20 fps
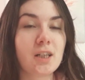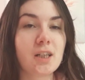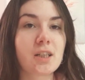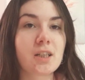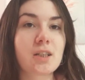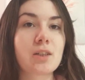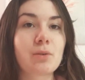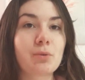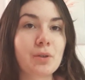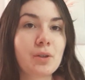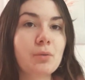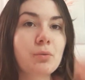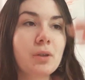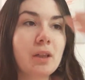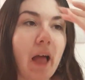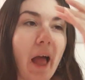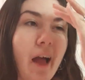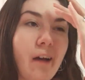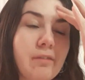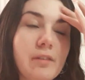so you
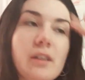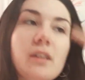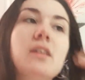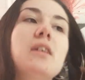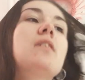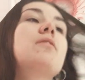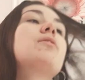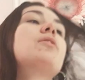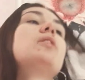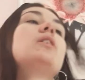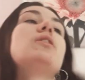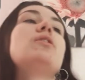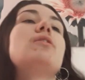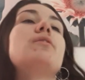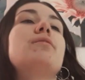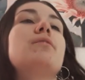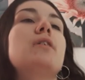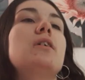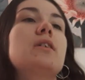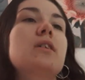will have the devil in
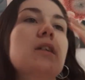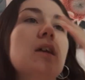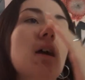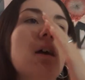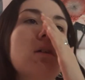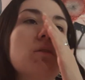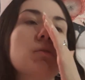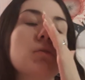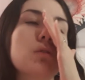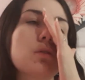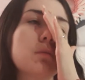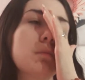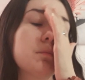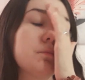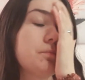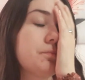your first house